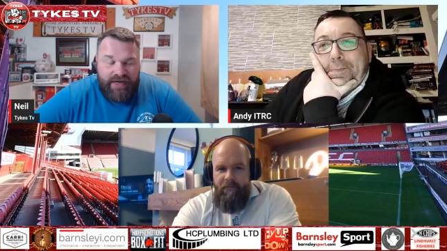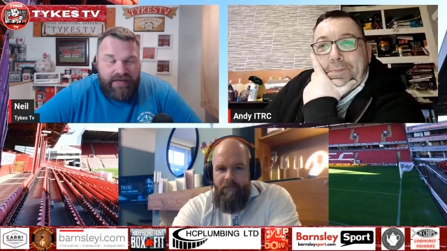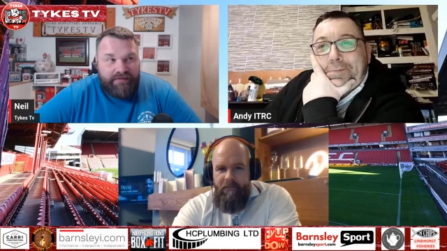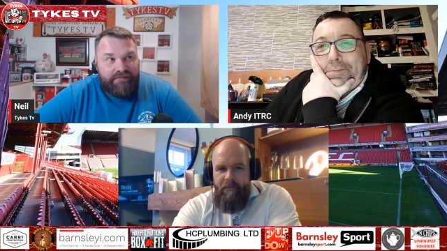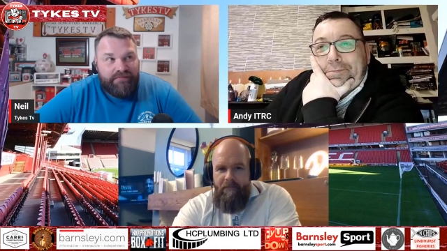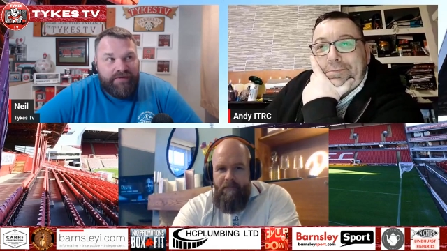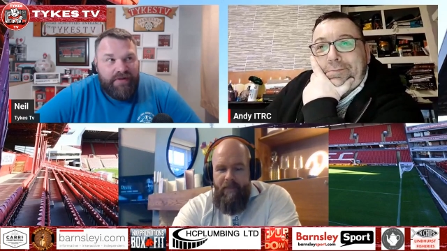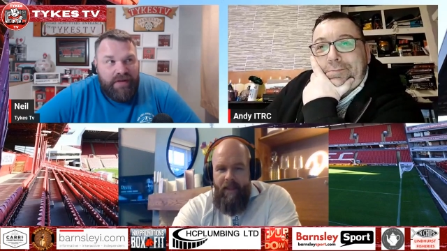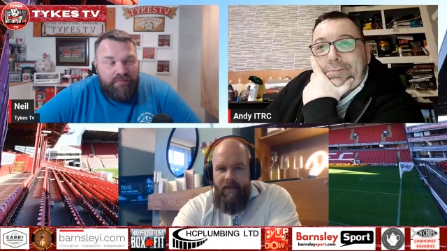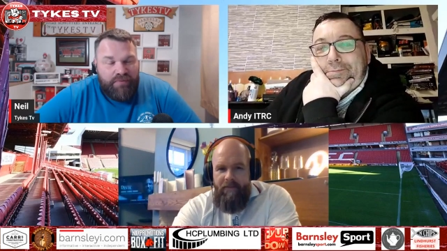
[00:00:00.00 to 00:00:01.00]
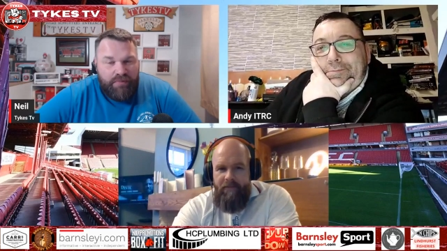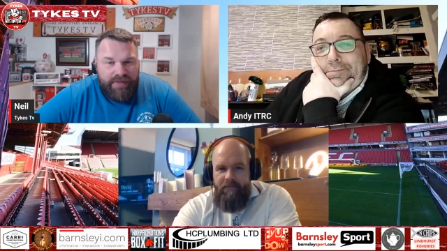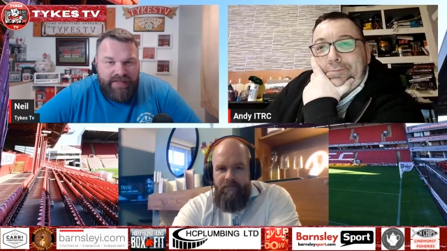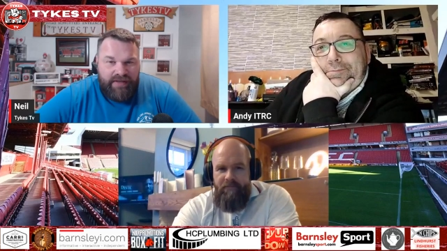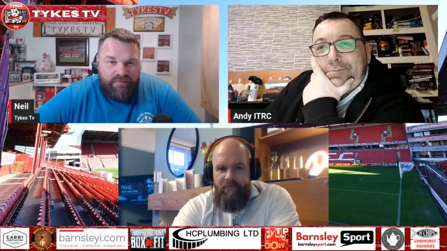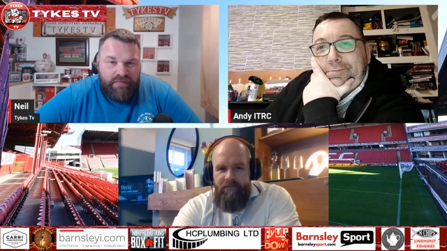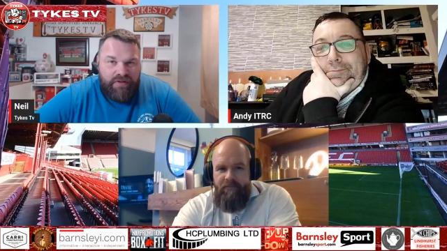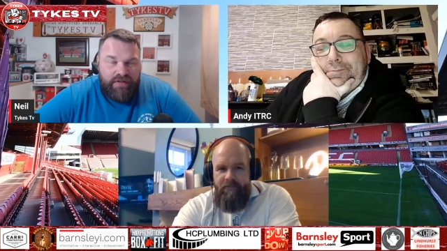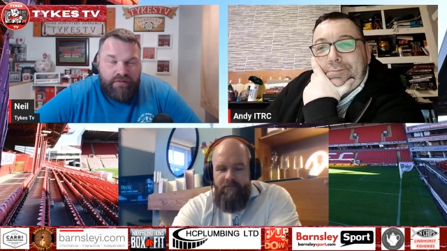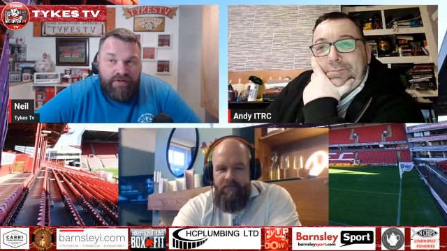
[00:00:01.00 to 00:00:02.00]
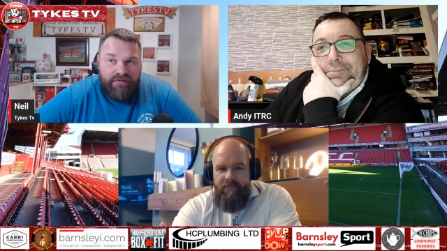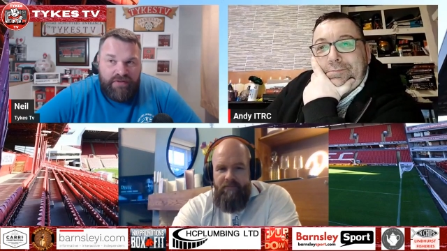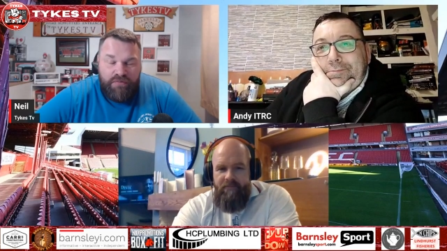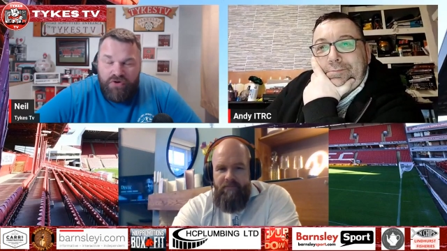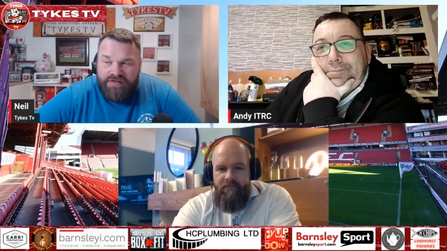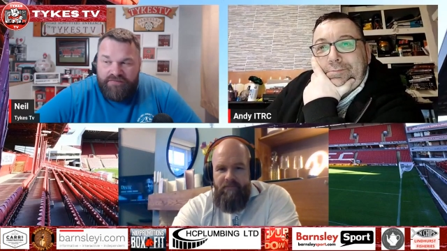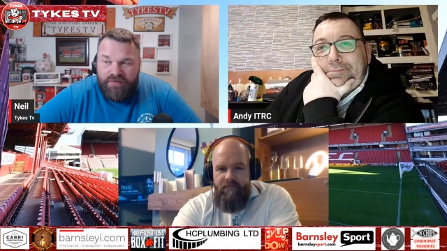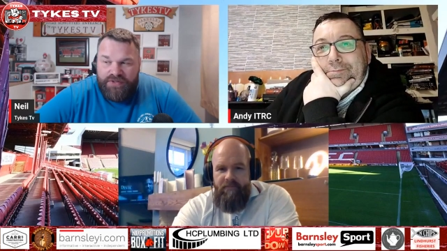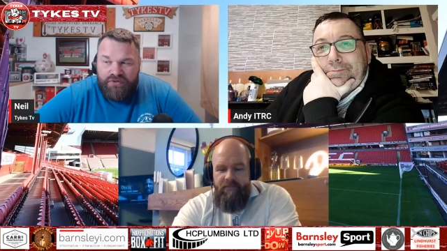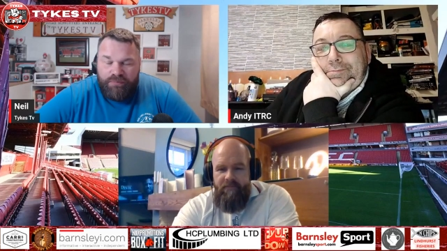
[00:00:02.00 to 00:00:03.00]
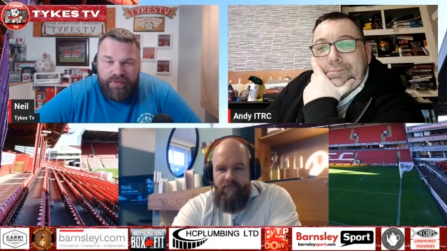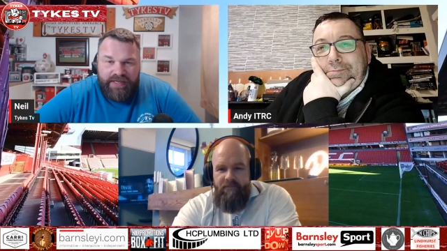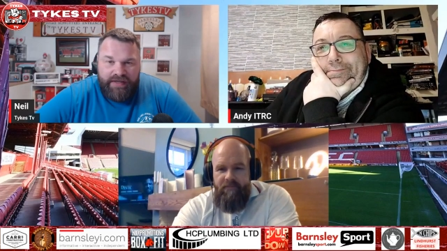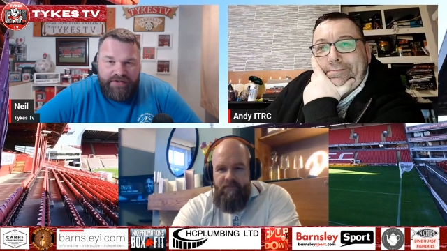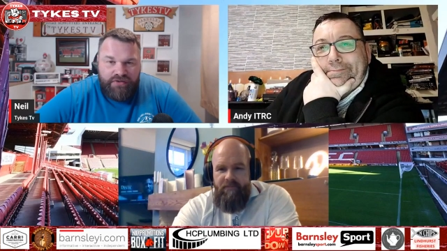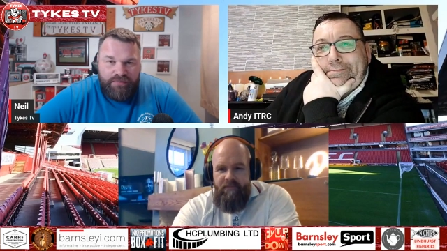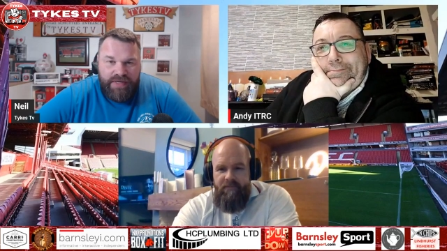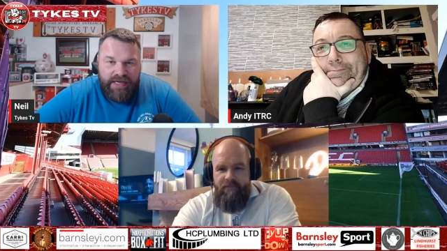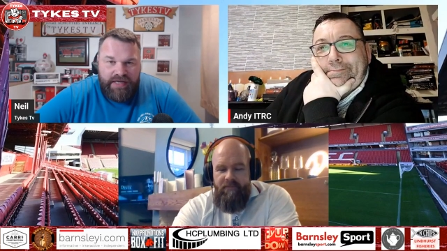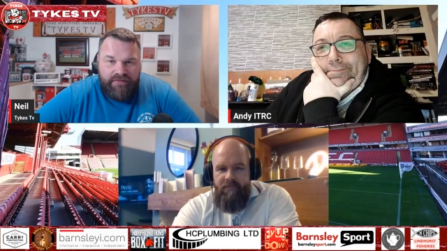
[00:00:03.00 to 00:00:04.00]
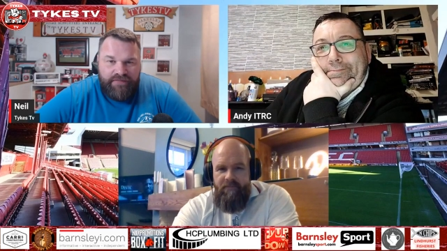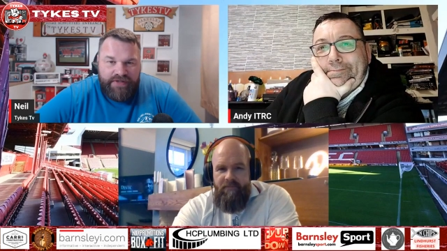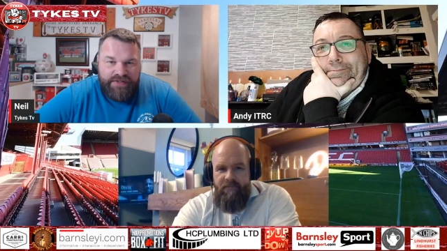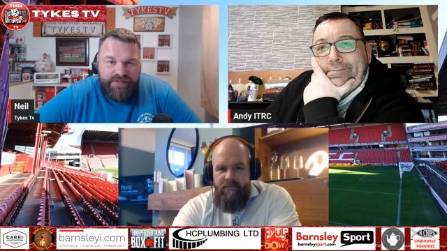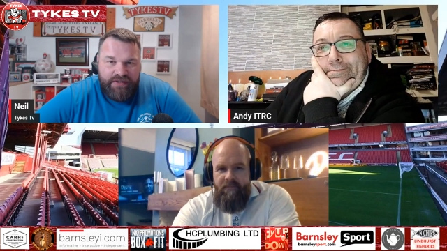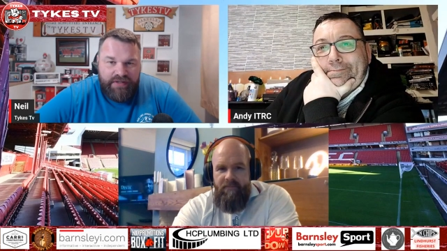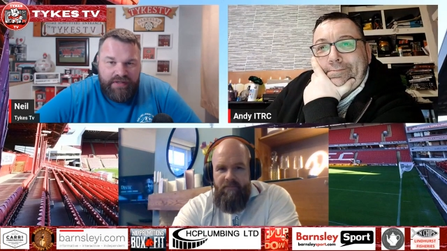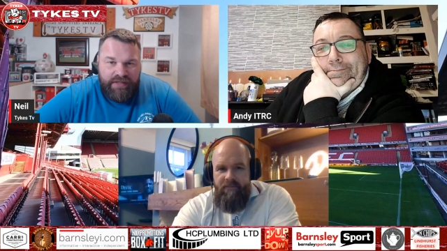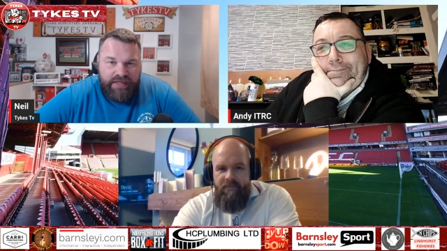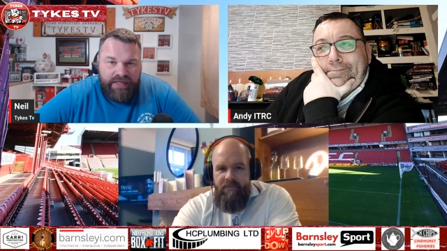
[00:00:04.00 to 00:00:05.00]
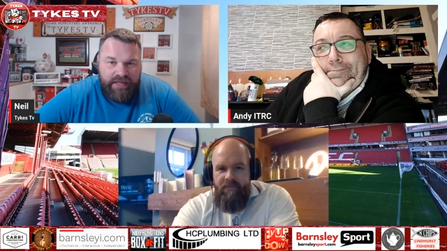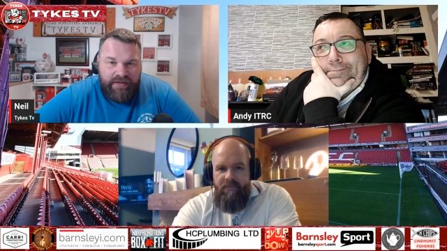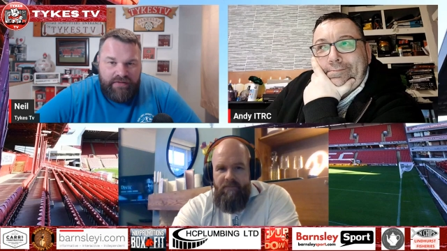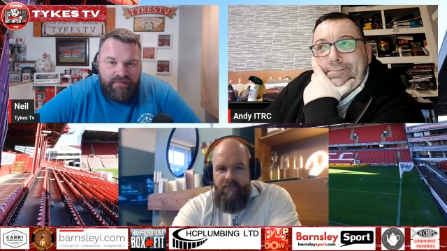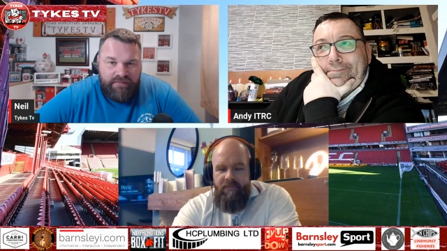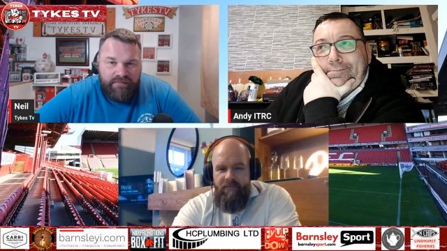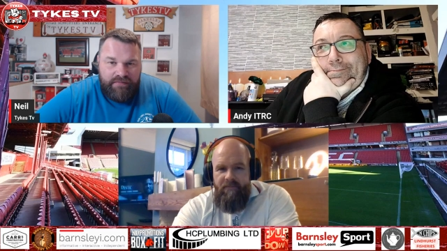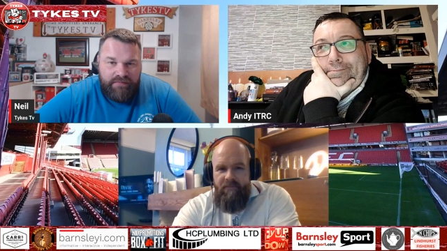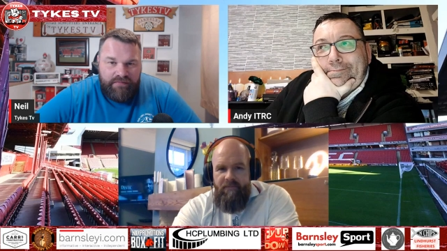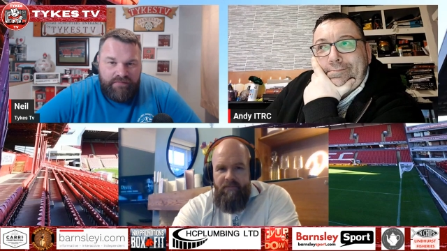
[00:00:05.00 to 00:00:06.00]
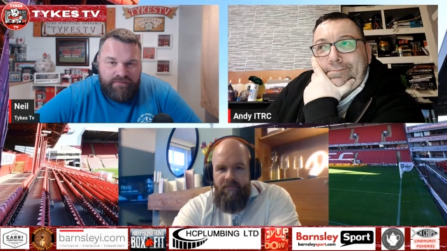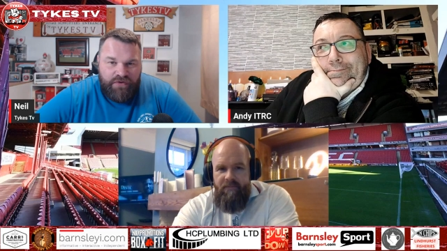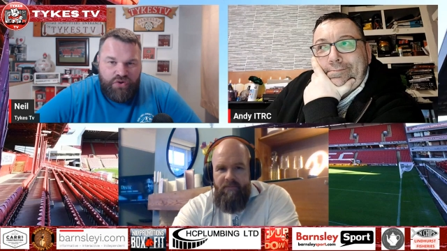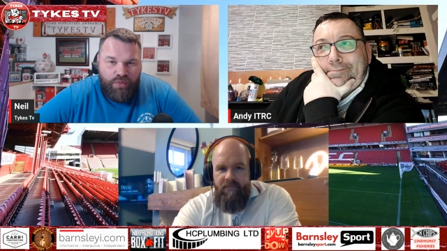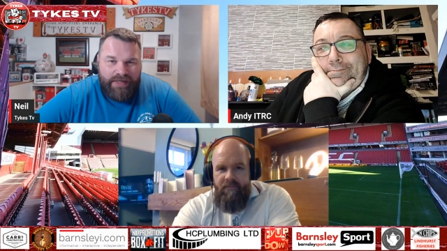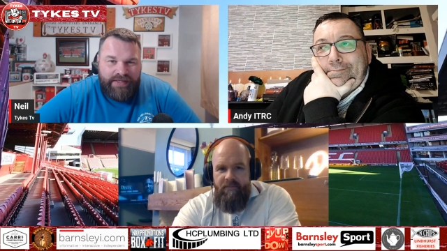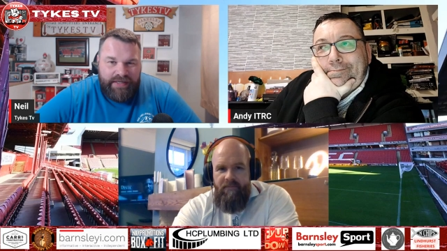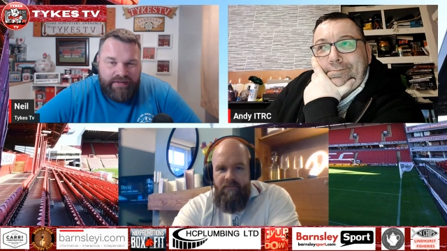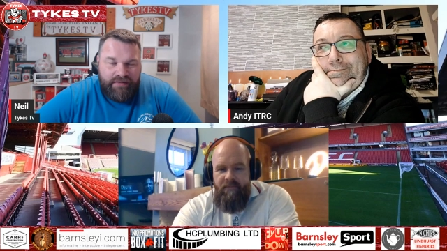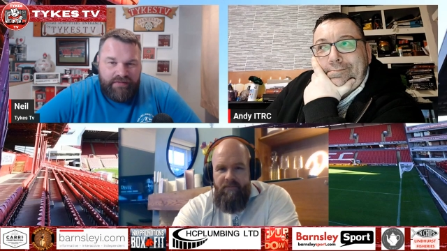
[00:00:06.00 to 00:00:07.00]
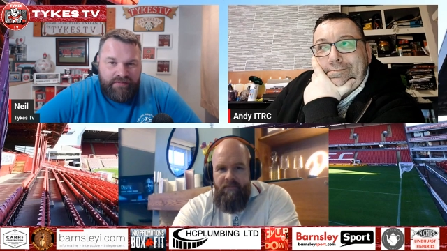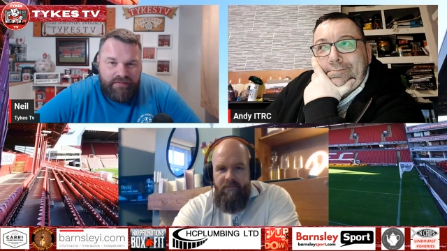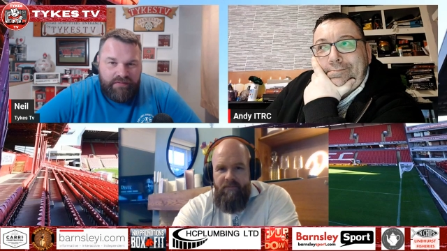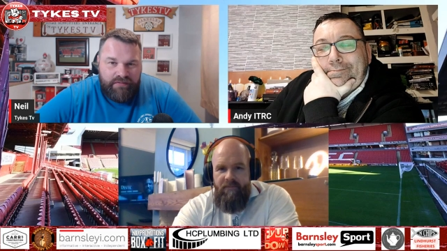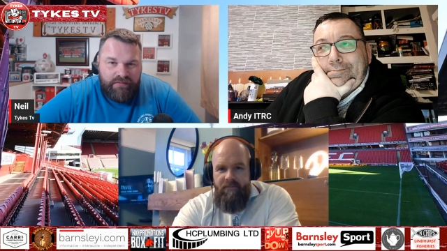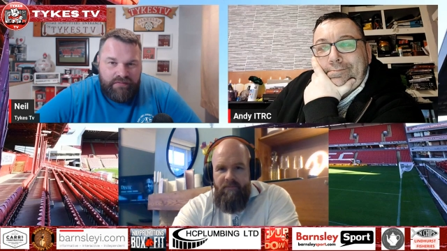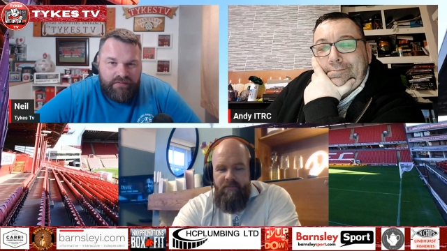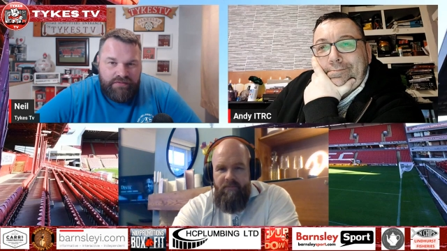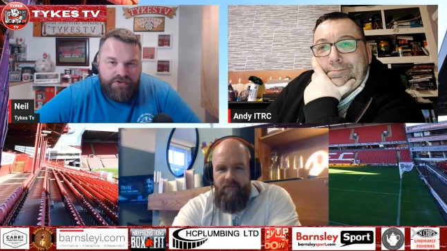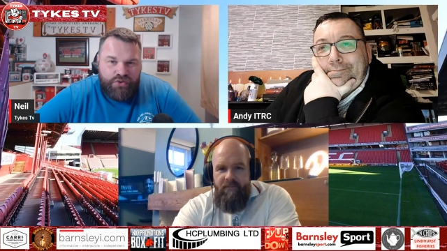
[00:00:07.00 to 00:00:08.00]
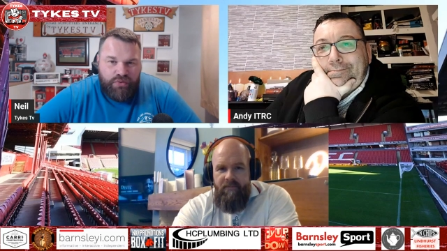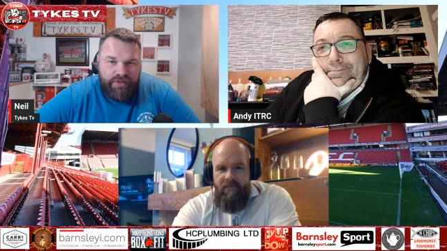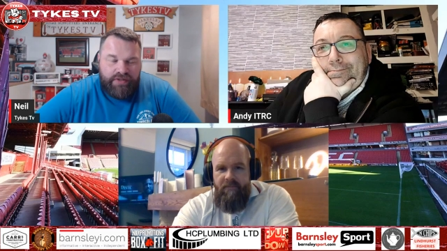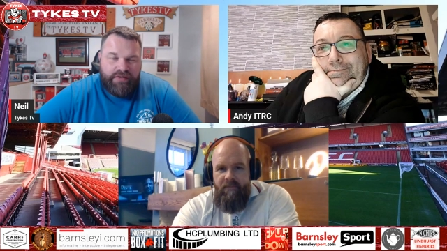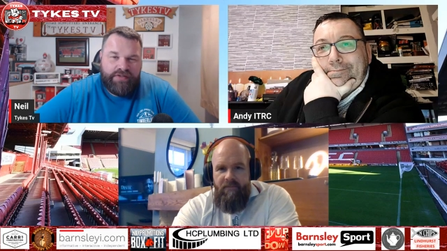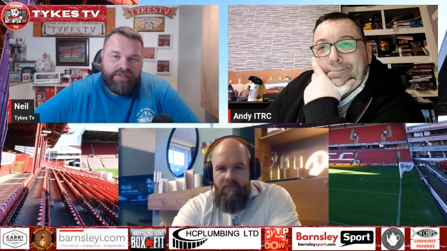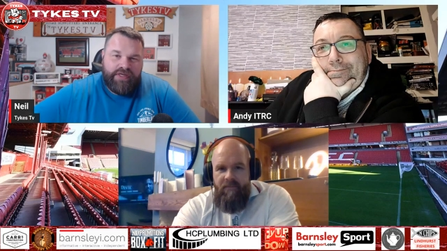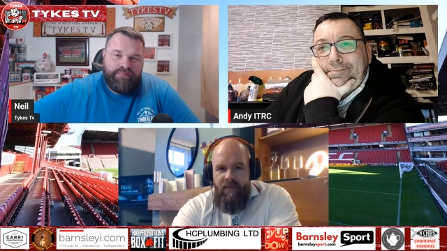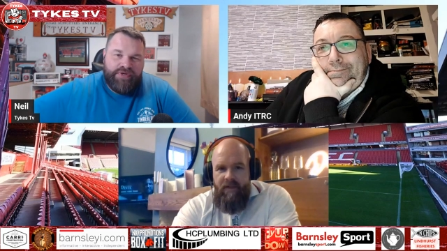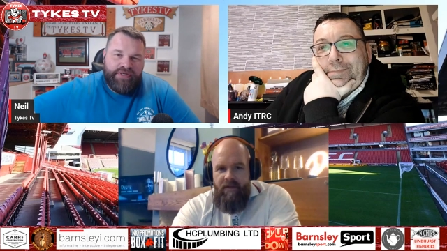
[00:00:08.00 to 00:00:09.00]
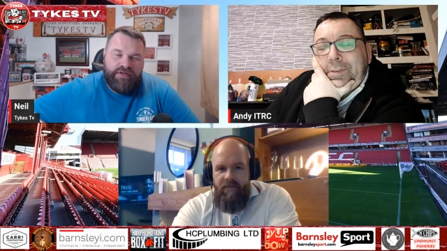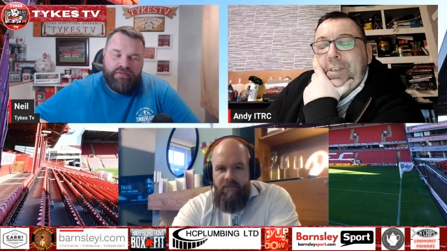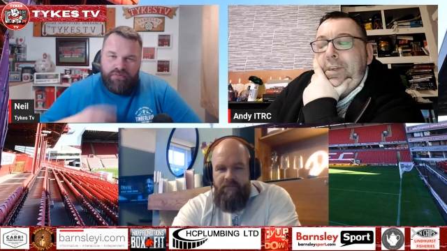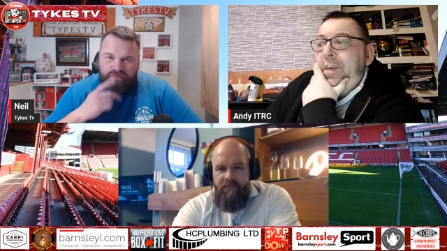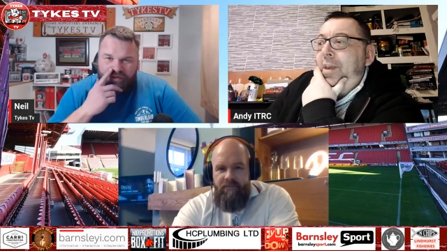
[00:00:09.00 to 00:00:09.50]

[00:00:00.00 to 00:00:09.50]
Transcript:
Speaker 1: and probably your, your most influential player, it's going to be an Ireland this, uh, for you, Andy. Mm. Score and uh, predict who's